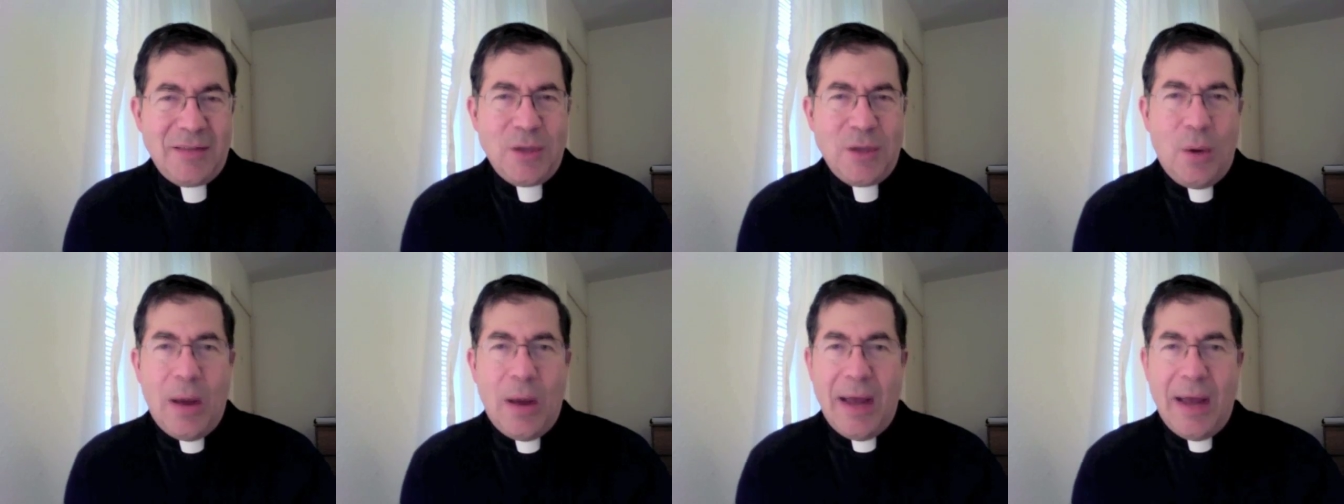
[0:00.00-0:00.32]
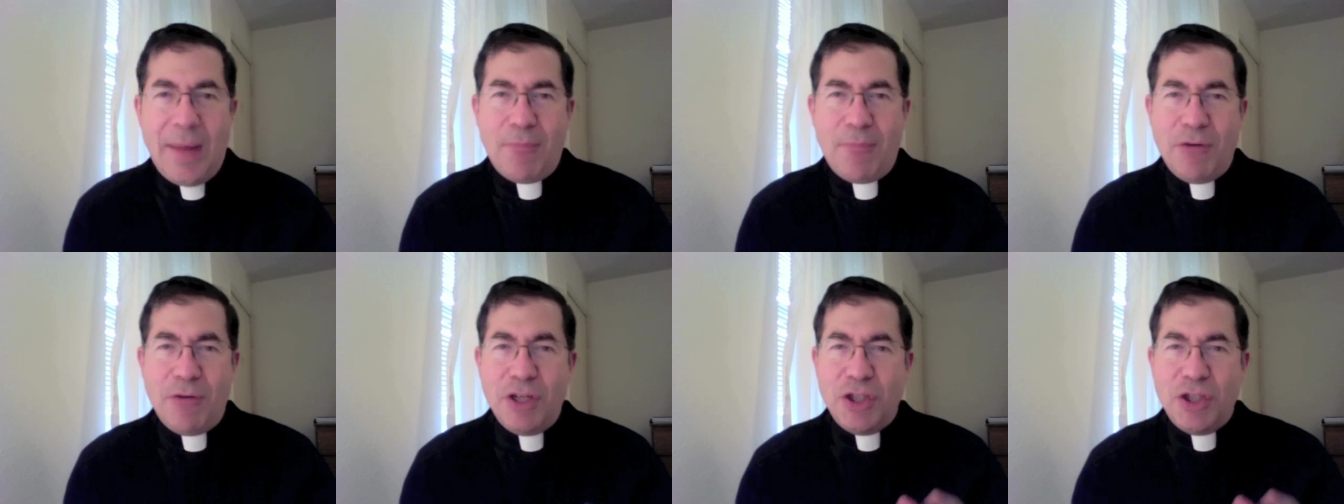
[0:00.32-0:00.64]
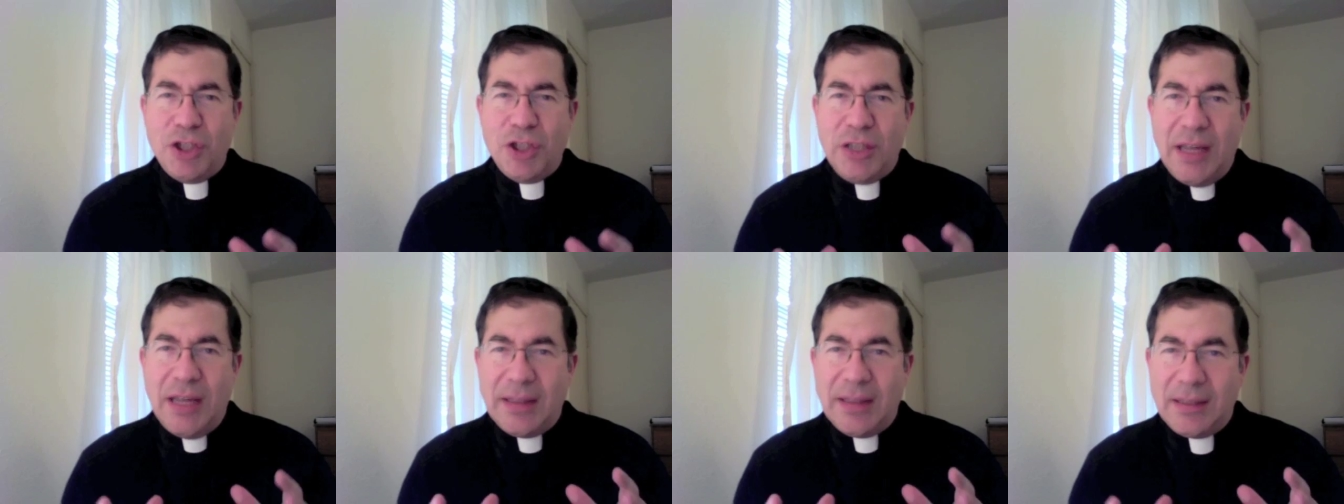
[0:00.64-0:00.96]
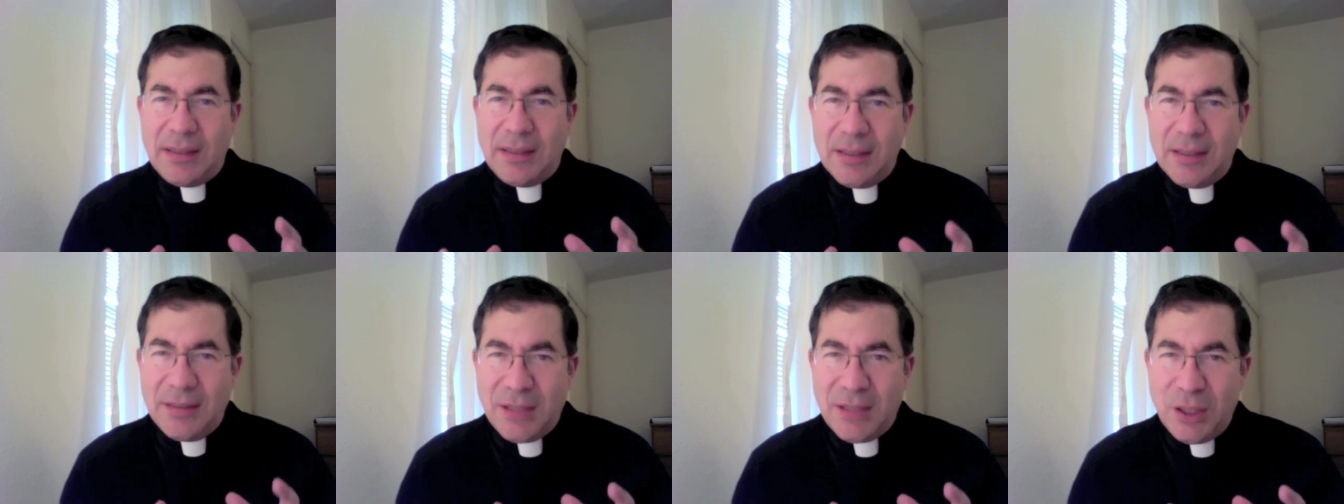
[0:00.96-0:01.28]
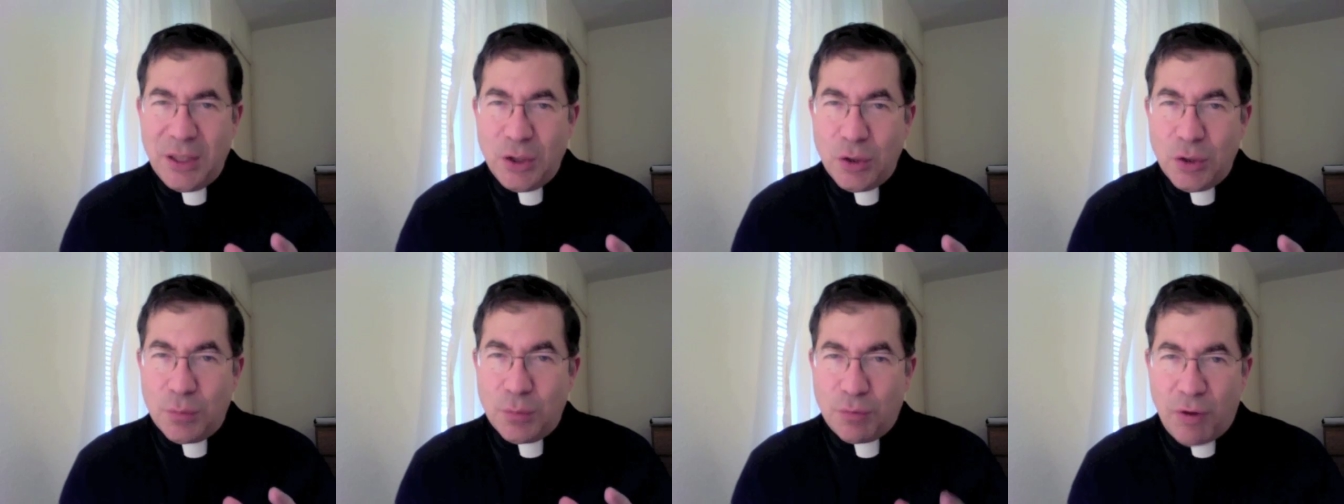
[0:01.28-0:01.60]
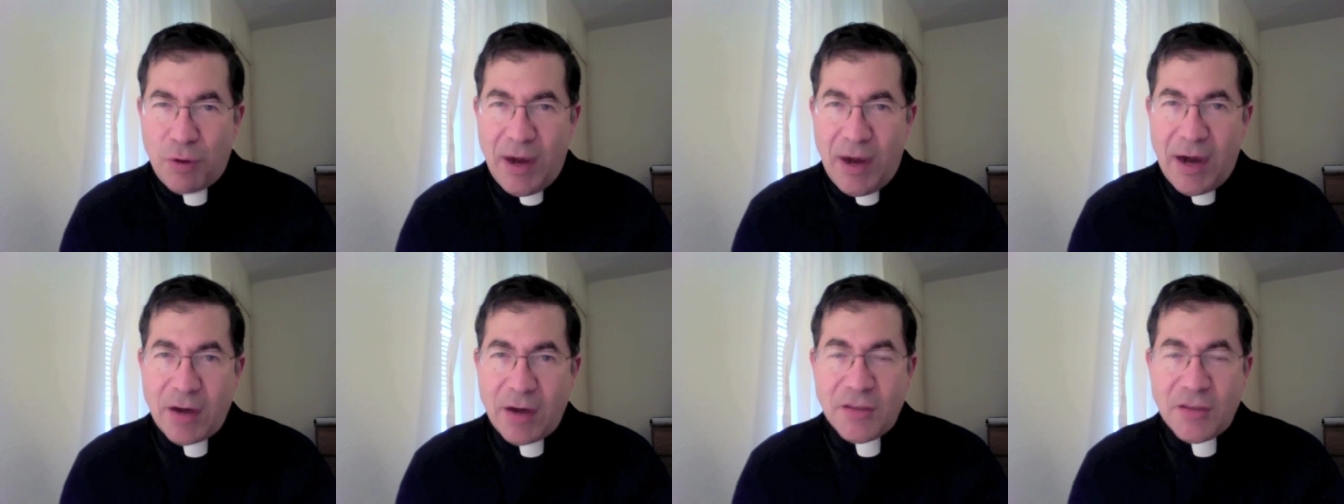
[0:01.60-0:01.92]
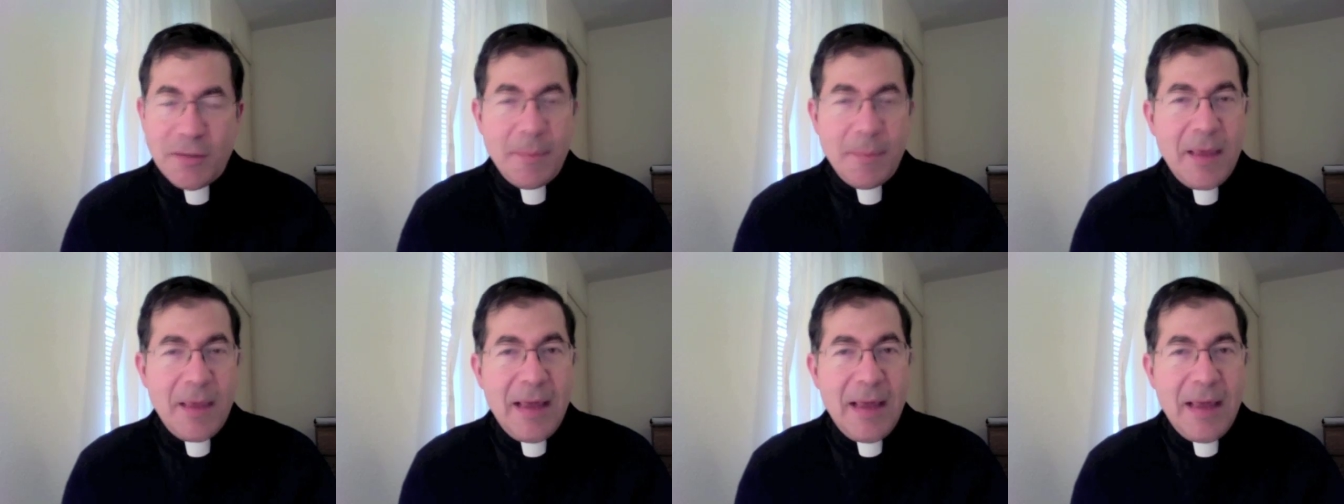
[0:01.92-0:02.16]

So I appreciate the continued prayers.